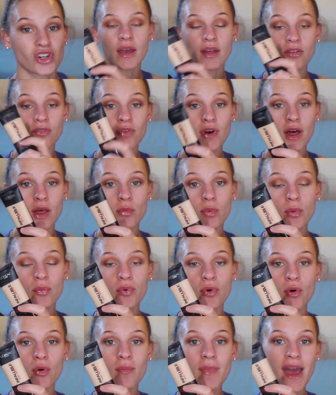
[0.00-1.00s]
My Infallible
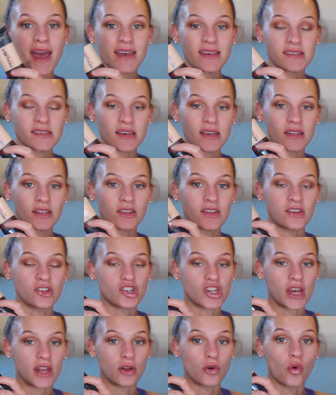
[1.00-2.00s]
Pro Matte is in the
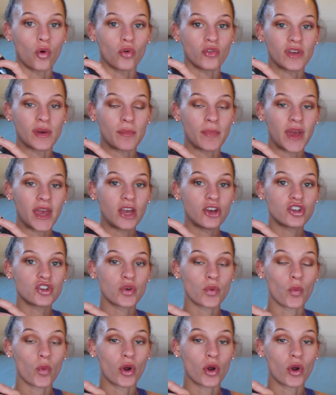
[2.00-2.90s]
shade Golden Beige